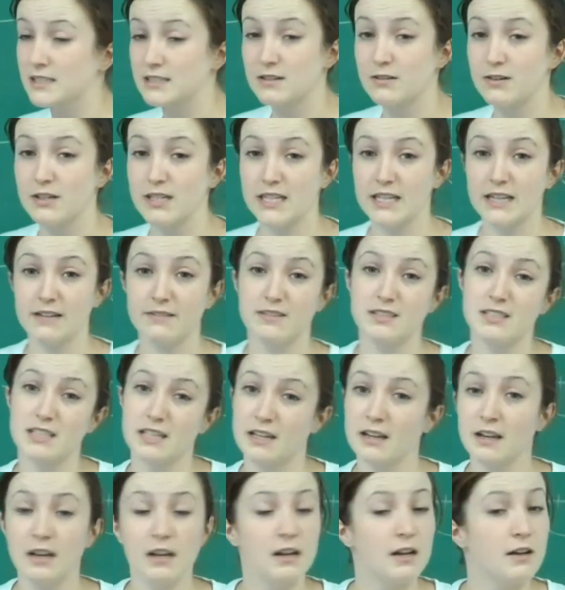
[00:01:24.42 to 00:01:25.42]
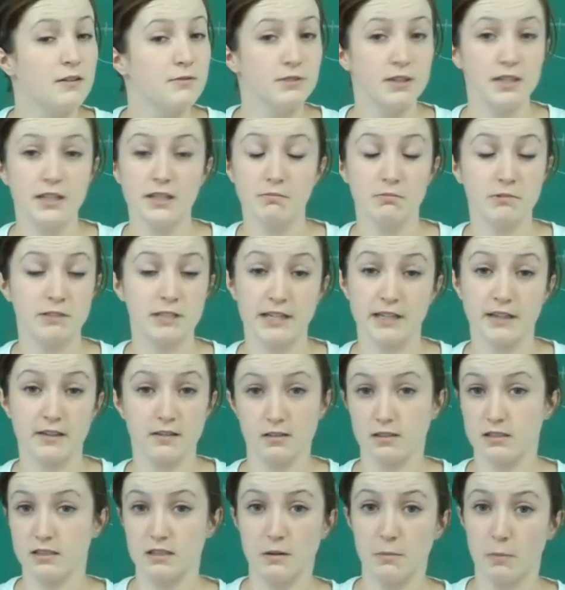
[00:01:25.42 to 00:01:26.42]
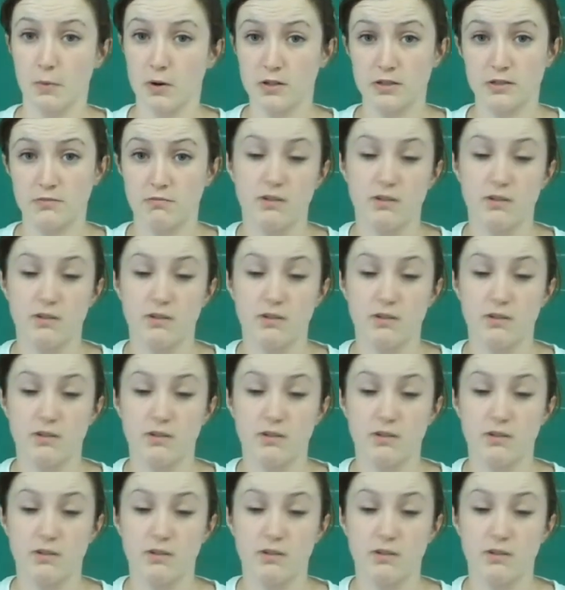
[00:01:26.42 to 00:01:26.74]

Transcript: is going to give us like really ridiculous numbers.